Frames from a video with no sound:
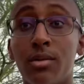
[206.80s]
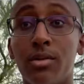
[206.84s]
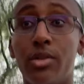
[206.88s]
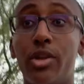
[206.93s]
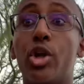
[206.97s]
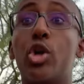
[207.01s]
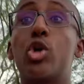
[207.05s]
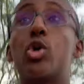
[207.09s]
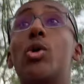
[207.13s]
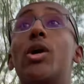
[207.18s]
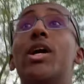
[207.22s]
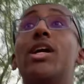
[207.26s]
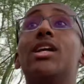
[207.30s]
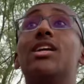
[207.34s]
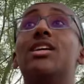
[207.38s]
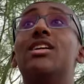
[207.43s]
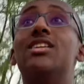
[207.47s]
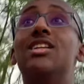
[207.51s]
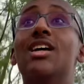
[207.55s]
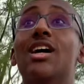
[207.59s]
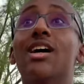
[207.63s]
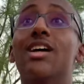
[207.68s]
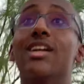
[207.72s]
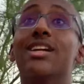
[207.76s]
they're
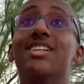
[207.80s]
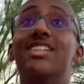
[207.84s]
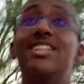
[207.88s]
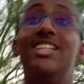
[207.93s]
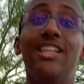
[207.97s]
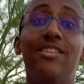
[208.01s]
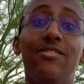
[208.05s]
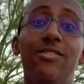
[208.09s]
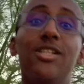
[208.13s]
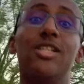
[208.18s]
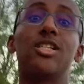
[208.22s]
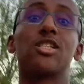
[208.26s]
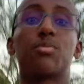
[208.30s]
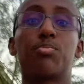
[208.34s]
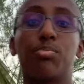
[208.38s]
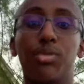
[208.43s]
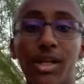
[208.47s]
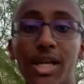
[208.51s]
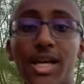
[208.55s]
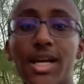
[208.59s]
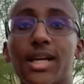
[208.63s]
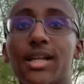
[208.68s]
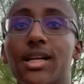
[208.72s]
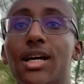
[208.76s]
creating a devious
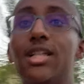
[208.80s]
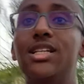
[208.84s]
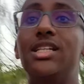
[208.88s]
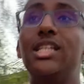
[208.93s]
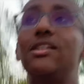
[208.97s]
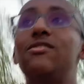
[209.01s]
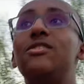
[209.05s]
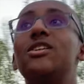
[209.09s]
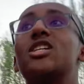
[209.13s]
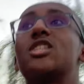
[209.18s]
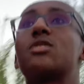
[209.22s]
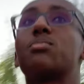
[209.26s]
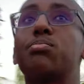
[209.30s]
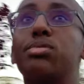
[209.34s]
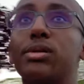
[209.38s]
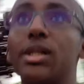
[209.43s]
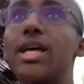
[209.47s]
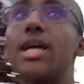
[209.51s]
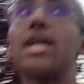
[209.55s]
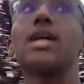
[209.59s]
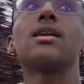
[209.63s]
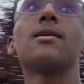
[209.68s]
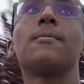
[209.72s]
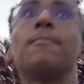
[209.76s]
plan, a devious
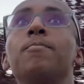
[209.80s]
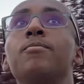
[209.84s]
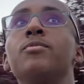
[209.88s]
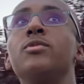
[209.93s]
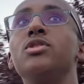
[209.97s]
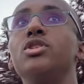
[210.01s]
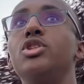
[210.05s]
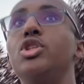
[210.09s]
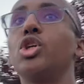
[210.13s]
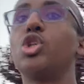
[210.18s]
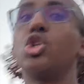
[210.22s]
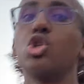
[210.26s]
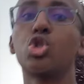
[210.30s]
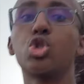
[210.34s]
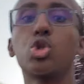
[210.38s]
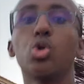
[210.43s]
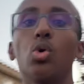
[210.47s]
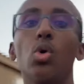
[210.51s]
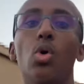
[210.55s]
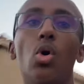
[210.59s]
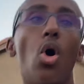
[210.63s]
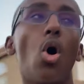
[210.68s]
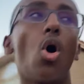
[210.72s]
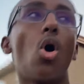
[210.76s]
plan to
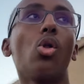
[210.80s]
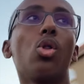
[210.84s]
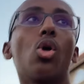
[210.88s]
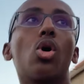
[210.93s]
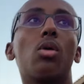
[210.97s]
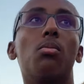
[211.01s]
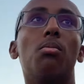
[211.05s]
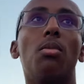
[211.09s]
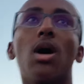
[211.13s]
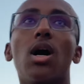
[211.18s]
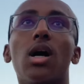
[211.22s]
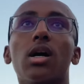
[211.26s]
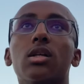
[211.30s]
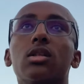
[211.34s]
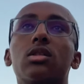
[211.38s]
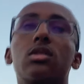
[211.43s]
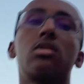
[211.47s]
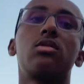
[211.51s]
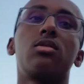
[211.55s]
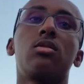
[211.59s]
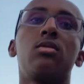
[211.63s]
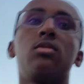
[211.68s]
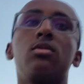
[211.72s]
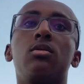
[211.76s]
control all our minds.
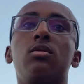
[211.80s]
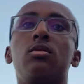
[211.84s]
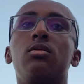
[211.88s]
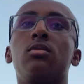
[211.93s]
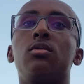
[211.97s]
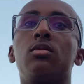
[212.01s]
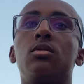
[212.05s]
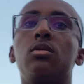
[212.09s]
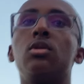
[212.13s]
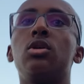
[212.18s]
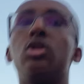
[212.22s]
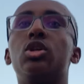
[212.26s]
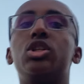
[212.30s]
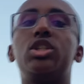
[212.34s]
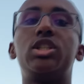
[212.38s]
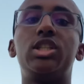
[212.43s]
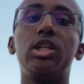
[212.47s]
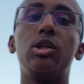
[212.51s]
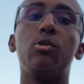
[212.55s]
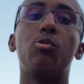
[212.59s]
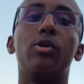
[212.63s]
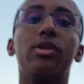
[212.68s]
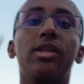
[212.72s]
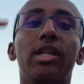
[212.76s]

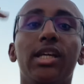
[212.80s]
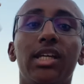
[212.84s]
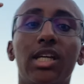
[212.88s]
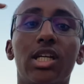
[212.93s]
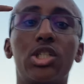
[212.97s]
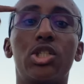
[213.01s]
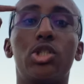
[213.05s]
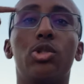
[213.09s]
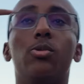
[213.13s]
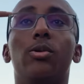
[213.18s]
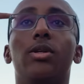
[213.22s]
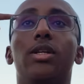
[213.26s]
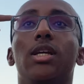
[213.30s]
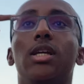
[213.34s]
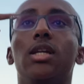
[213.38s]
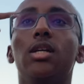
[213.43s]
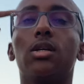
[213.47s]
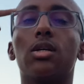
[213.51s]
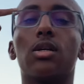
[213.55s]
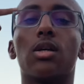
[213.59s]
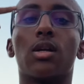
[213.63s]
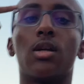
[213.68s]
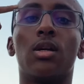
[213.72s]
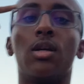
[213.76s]
See, when they get you in
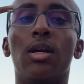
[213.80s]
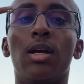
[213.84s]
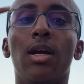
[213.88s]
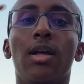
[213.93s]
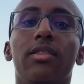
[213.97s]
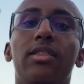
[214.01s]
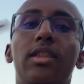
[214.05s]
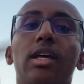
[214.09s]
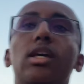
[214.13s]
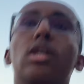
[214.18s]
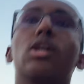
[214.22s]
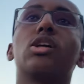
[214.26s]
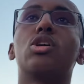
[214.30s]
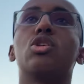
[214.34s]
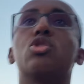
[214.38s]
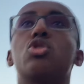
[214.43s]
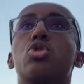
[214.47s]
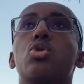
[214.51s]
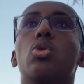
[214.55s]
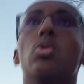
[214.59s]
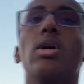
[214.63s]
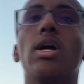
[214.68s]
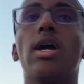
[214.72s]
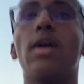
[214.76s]
here, they can
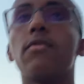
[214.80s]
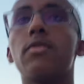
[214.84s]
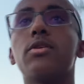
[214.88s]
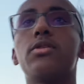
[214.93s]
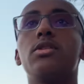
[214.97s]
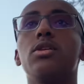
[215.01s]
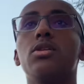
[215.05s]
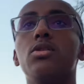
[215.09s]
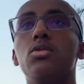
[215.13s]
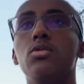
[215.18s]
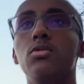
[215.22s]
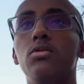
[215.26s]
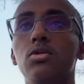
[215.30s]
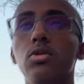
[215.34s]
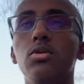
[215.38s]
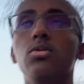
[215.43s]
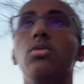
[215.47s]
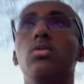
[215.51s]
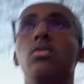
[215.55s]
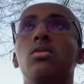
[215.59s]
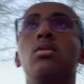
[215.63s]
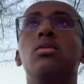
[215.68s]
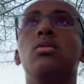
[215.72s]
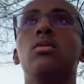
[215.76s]
control everything you do.
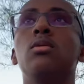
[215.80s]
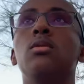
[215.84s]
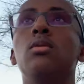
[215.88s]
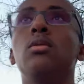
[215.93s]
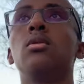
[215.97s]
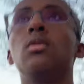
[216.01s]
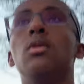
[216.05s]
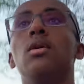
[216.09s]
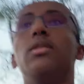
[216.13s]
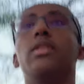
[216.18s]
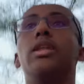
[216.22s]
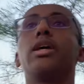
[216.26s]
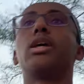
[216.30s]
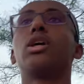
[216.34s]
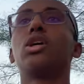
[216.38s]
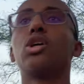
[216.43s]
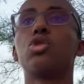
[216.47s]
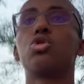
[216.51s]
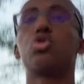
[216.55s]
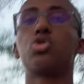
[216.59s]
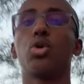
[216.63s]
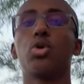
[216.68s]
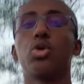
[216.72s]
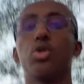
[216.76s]
They can
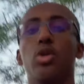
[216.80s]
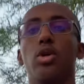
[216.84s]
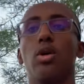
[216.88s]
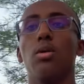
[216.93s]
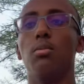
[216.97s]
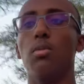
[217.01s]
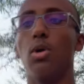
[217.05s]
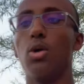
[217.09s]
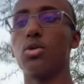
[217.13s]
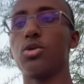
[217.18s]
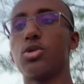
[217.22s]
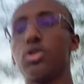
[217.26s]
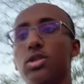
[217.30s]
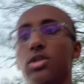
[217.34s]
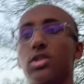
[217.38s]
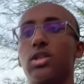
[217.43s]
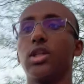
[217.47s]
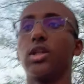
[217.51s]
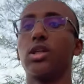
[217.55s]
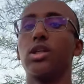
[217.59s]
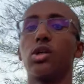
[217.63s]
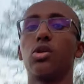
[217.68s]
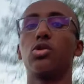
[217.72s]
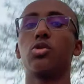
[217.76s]
control your emotions.
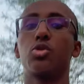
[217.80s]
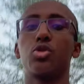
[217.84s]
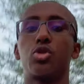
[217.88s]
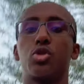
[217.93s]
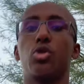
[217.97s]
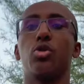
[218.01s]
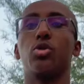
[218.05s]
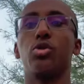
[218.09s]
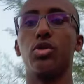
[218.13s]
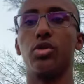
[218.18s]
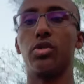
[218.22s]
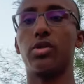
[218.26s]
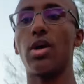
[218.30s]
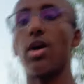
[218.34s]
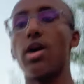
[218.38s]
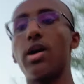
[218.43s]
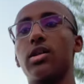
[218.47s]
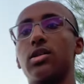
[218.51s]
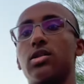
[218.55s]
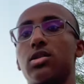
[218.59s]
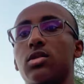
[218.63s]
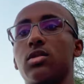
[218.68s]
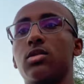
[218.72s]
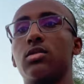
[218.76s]
They can control your
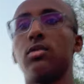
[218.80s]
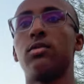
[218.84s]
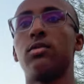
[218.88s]
thoughts.